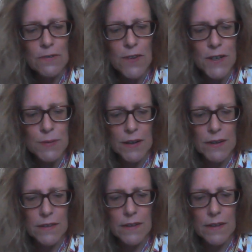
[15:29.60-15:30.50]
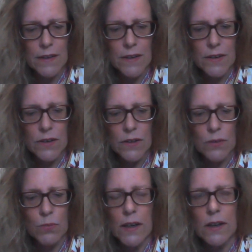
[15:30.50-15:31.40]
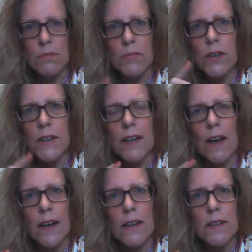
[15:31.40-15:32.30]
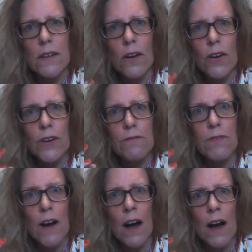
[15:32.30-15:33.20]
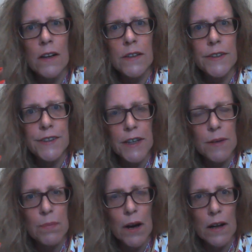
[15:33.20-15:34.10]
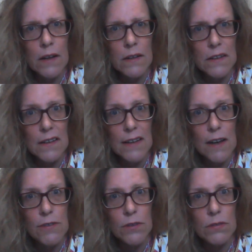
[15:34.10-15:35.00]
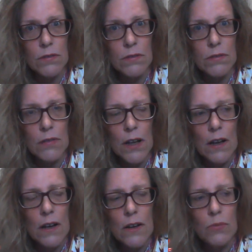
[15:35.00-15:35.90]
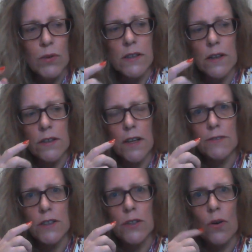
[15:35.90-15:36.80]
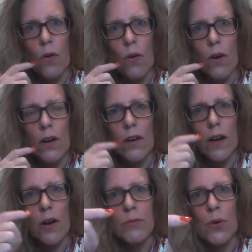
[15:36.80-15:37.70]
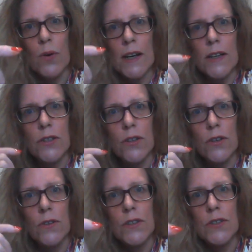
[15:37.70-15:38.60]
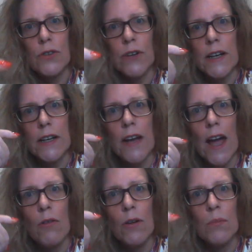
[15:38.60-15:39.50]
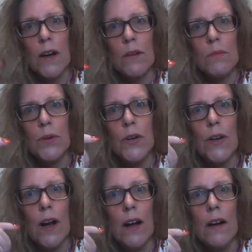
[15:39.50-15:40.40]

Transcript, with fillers: First one, we communicate on a far deeper level. We don't have to talk like I'm talking to the screen now on my computer.